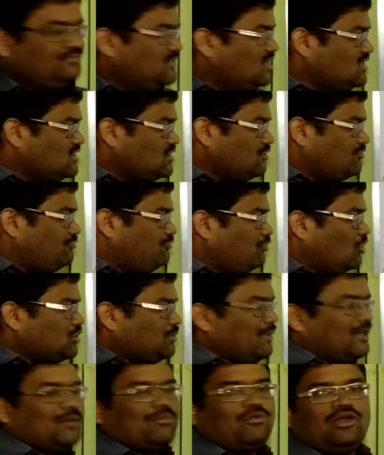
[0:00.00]
This is the
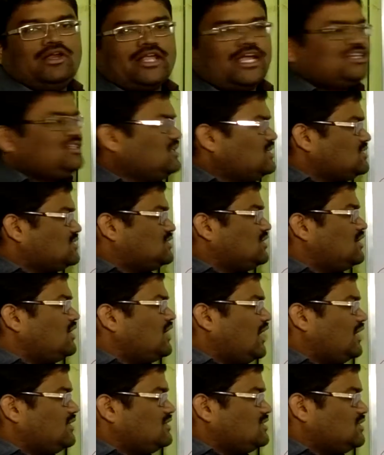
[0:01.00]
fourth metabolic reaction. This is third,
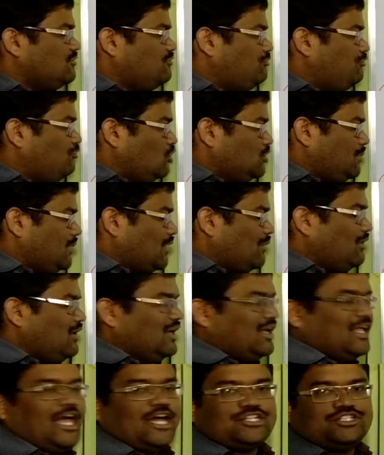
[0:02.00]
and this is the fourth
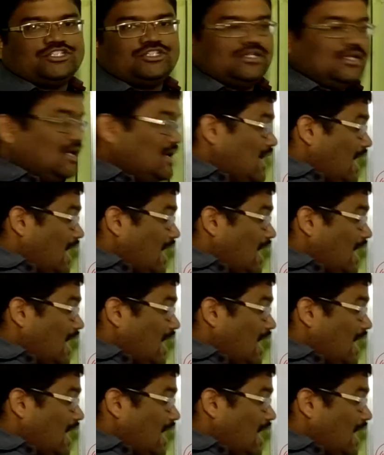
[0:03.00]
metabolic reaction.